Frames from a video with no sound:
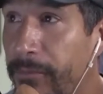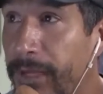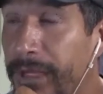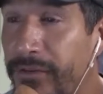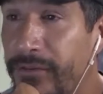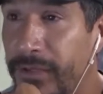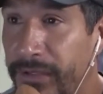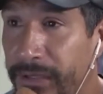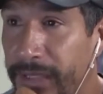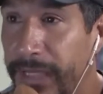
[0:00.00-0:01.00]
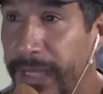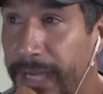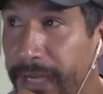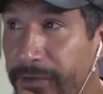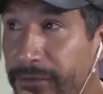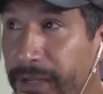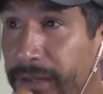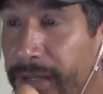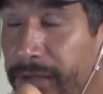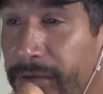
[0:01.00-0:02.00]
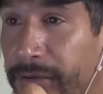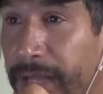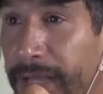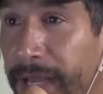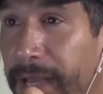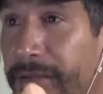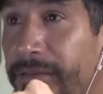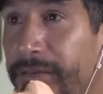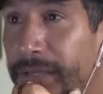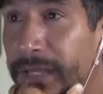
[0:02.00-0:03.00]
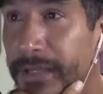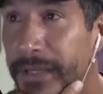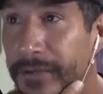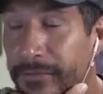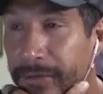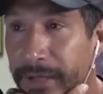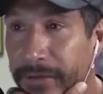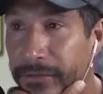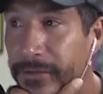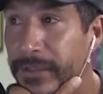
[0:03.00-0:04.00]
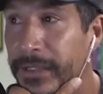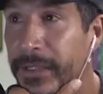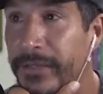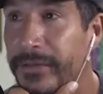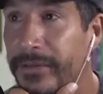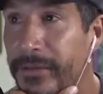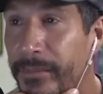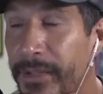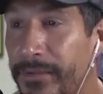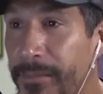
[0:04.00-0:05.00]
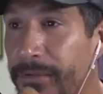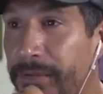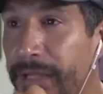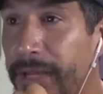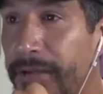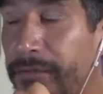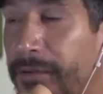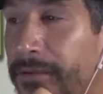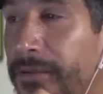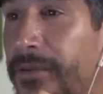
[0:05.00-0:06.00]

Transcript: make a shit ton of cash, and then use that cash as an anti-fragile system as opposed to cash flow system.